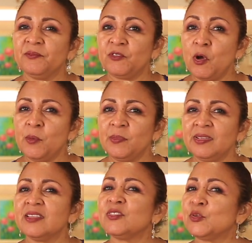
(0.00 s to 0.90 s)

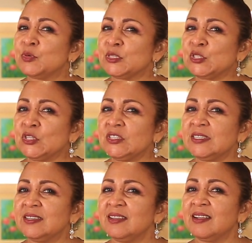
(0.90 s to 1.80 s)
from the
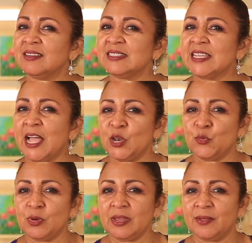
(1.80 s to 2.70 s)
Rotunda Art
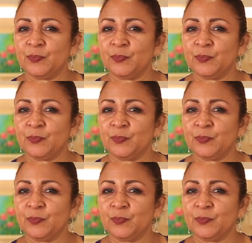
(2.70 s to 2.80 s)
Gallery.